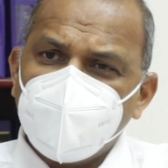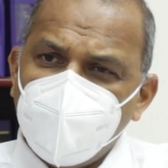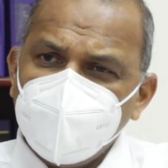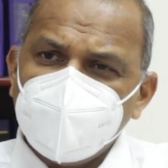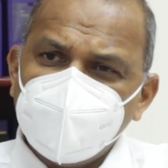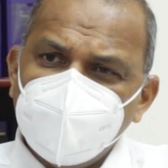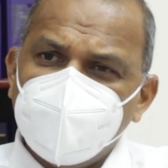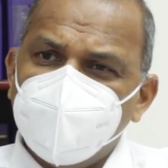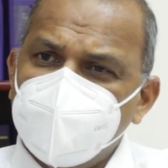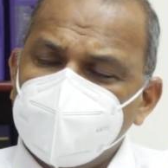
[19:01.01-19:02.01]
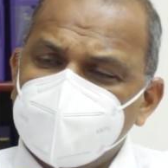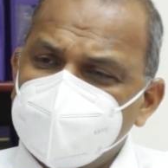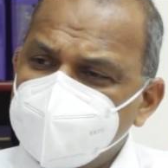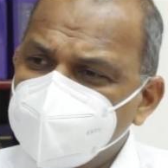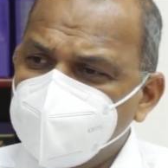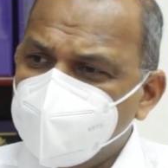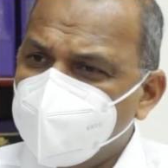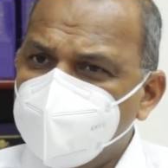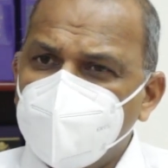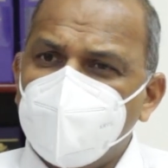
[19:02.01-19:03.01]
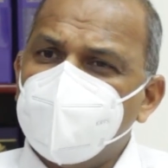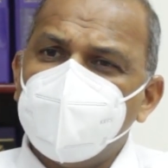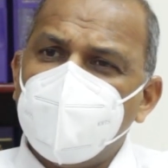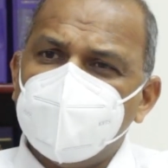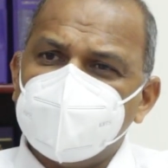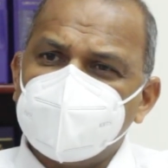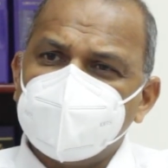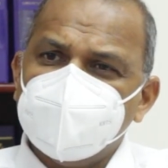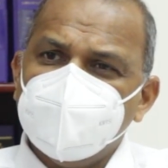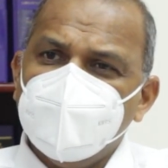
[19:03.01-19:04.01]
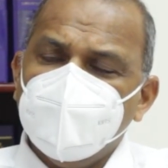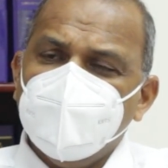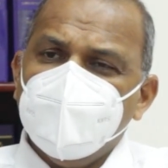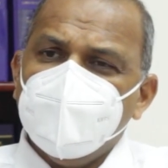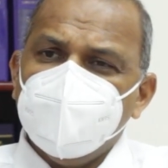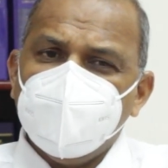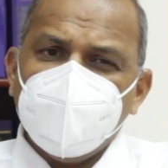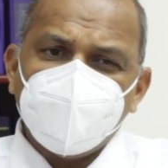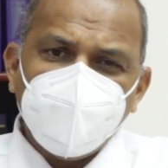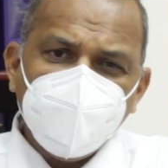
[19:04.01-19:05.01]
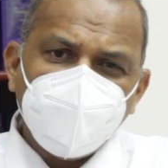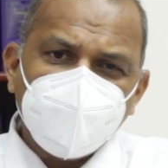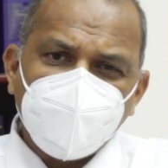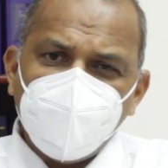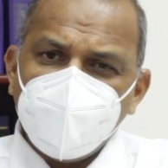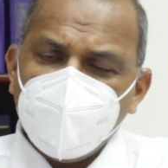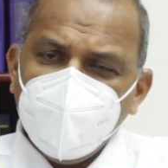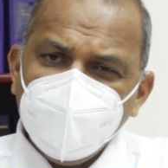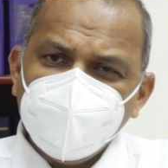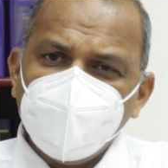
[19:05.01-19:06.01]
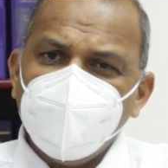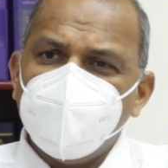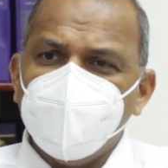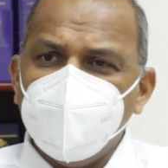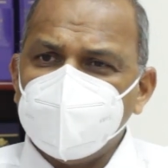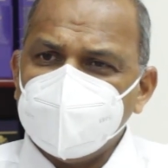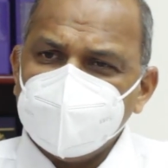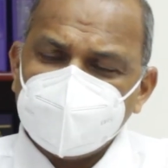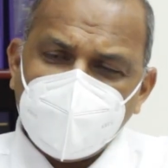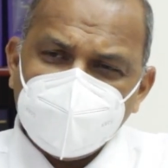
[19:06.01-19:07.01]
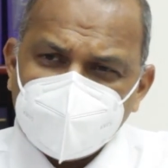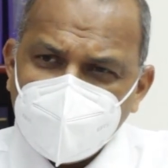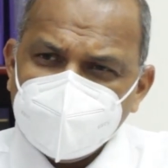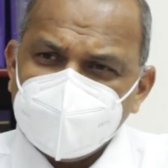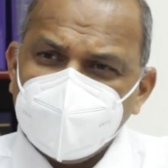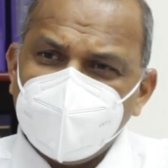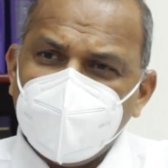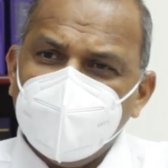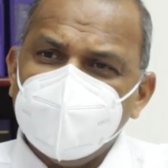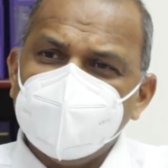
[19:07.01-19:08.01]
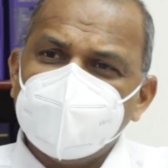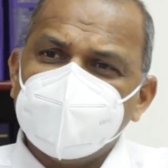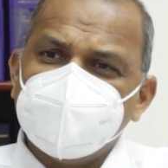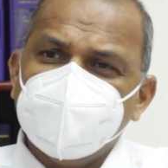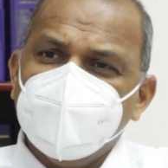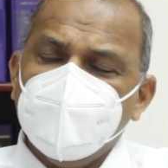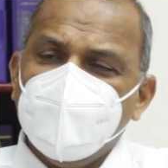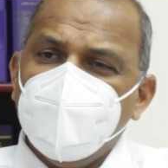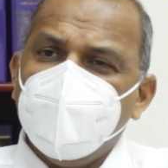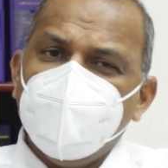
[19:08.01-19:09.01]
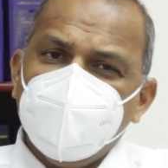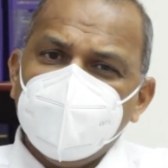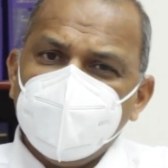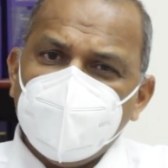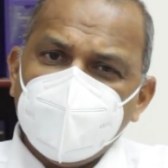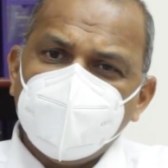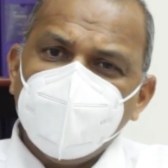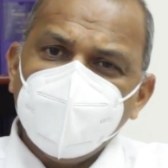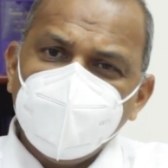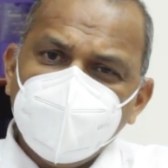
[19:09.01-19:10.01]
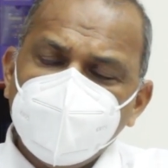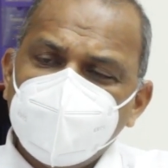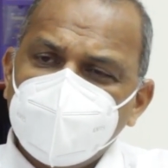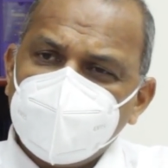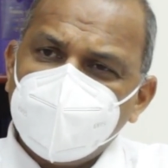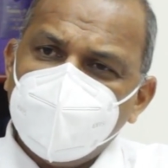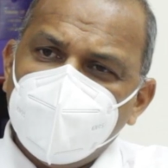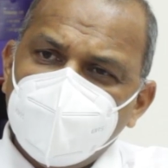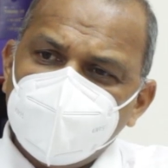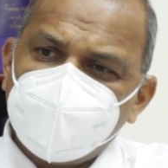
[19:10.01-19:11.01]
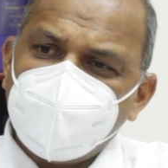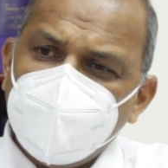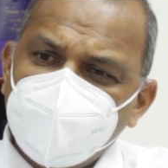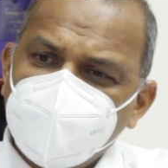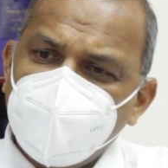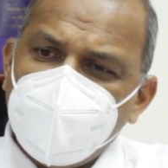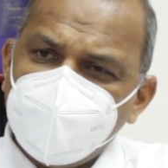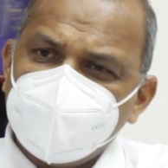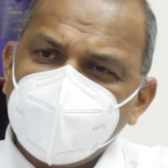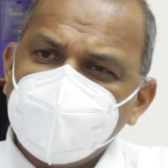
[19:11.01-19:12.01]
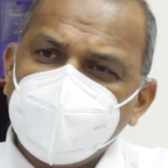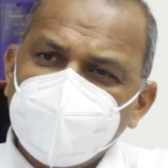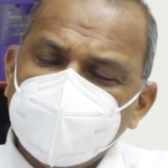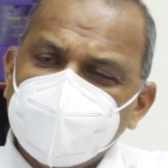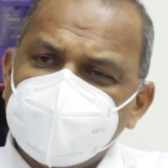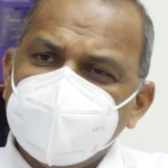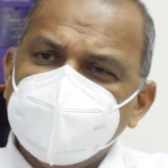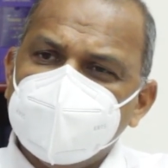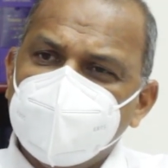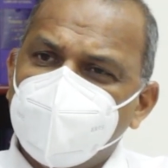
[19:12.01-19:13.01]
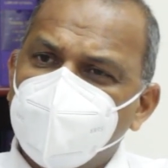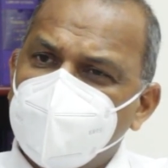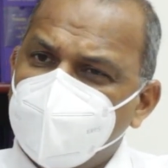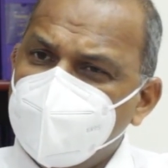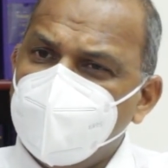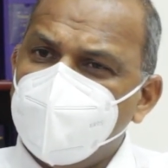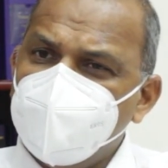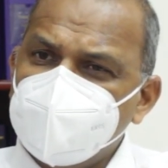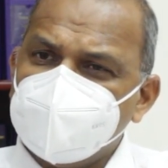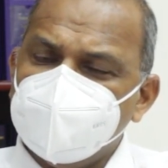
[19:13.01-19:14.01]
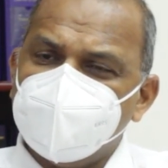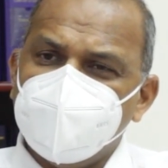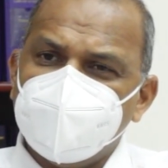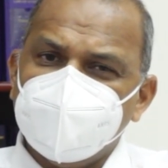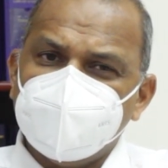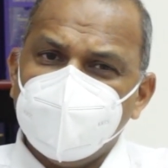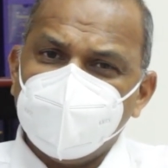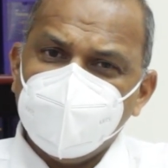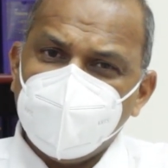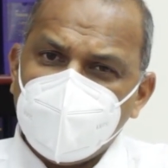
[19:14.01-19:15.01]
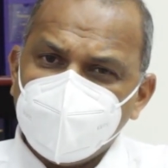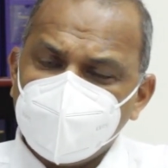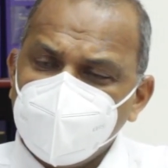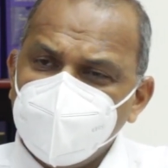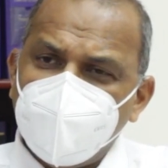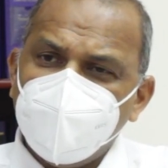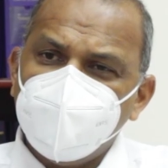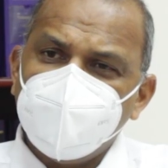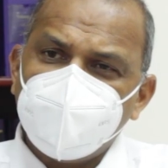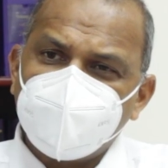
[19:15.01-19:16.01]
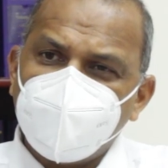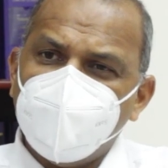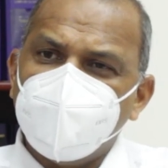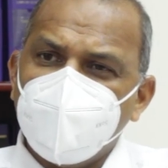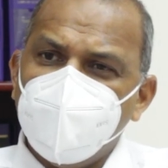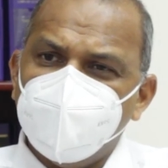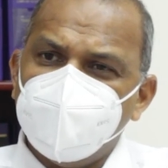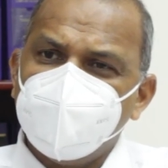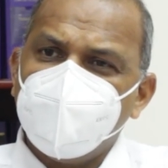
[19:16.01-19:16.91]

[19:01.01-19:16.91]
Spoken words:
coming to your business wear a mask, that people coming into your business sanitize their hands, and that you try to have social distancing within your business, because if you have too many people crowding up,